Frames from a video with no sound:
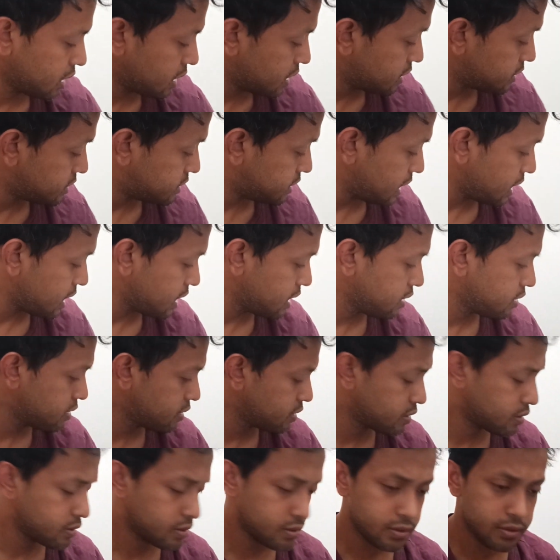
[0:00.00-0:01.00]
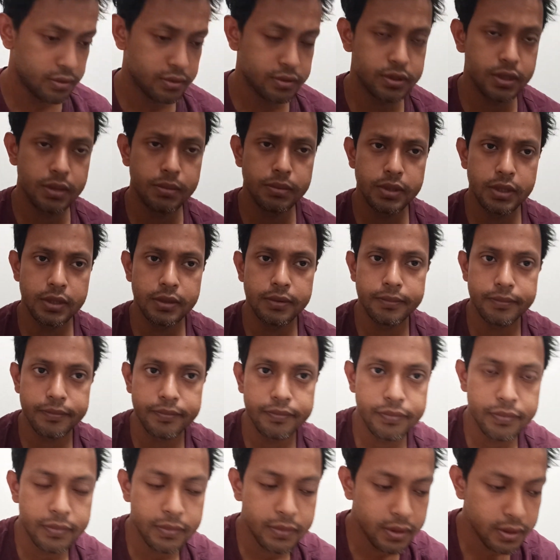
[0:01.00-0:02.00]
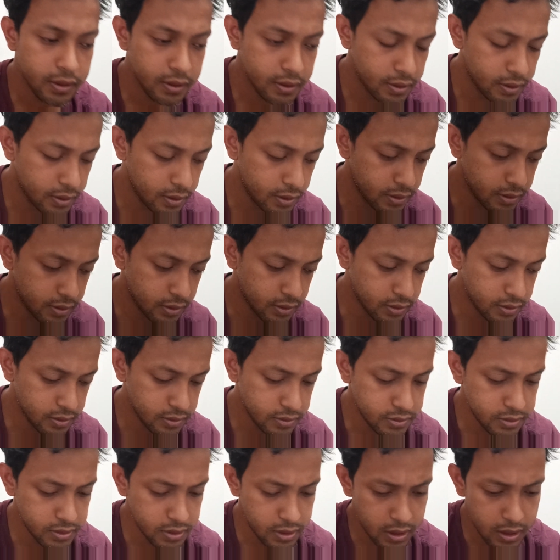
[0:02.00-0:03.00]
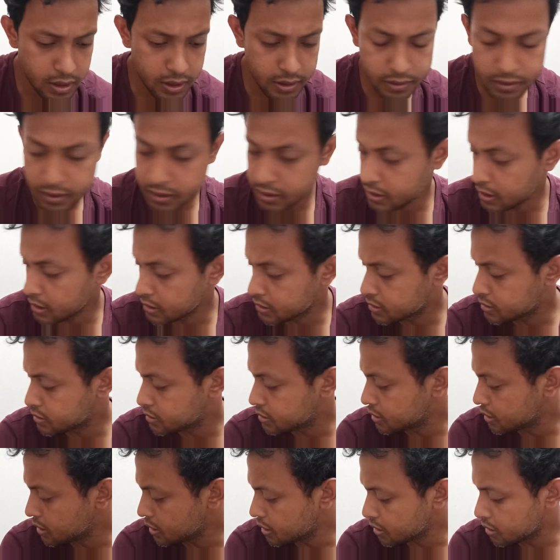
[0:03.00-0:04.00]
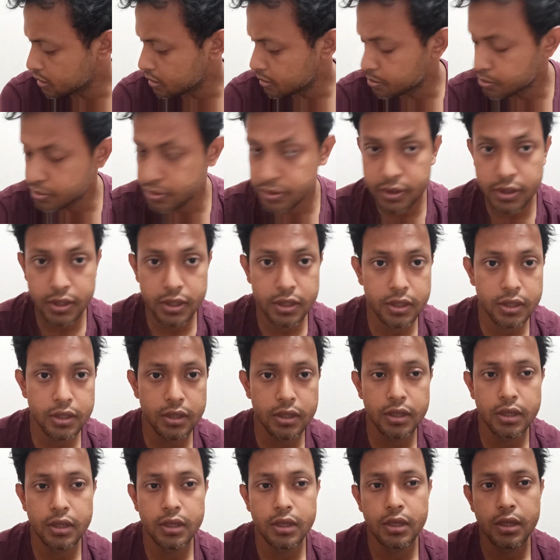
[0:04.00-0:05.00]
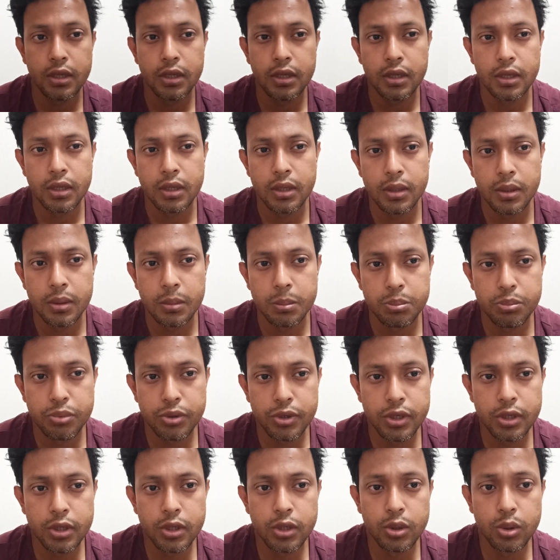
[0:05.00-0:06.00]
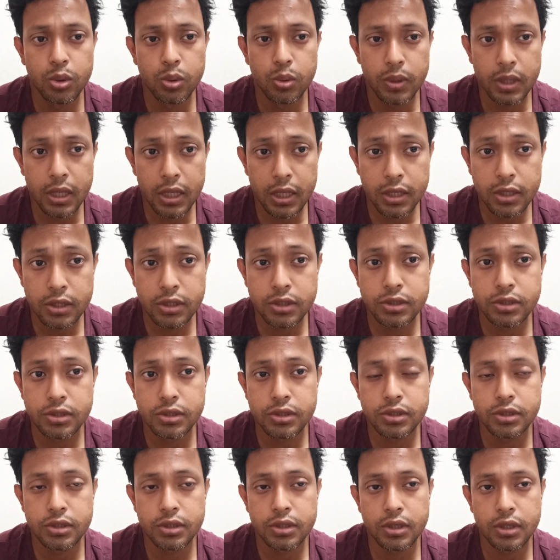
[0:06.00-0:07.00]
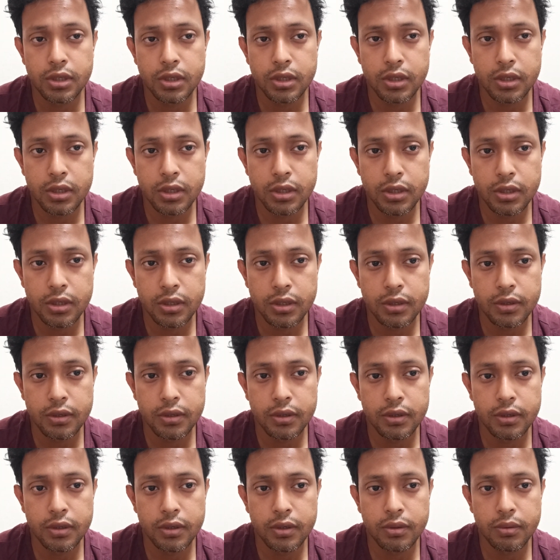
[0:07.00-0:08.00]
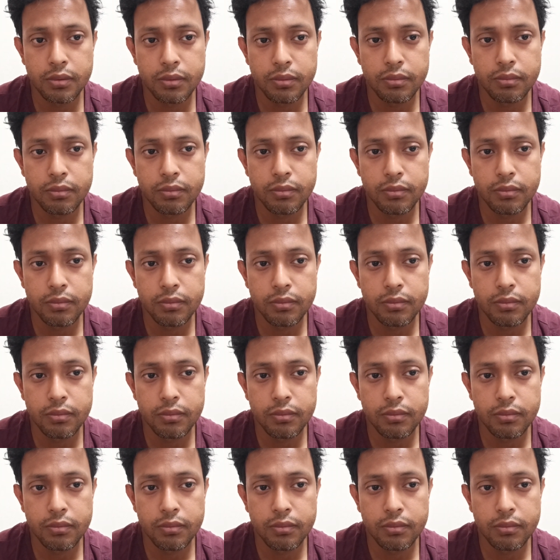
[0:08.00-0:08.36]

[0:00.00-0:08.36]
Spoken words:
a day or something. So yeah, I think that's a pretty low wage, you know,